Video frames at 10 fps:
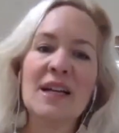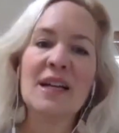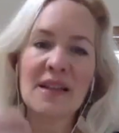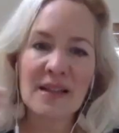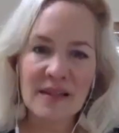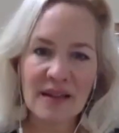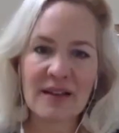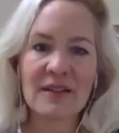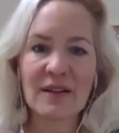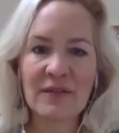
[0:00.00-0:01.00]
And they
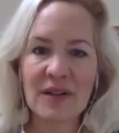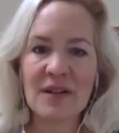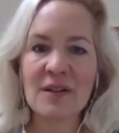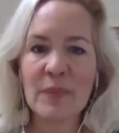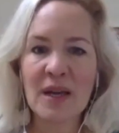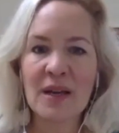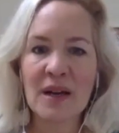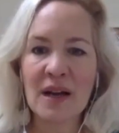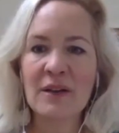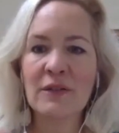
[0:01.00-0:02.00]
think of it as being
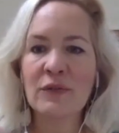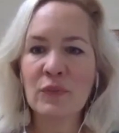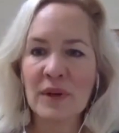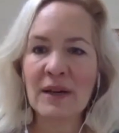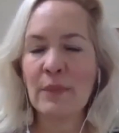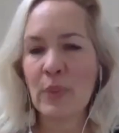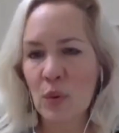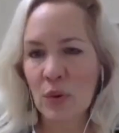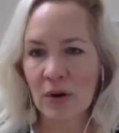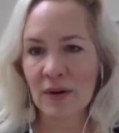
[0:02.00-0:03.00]
kind of
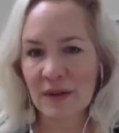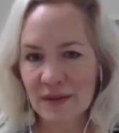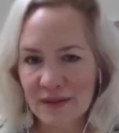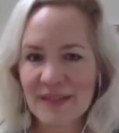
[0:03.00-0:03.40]
reborn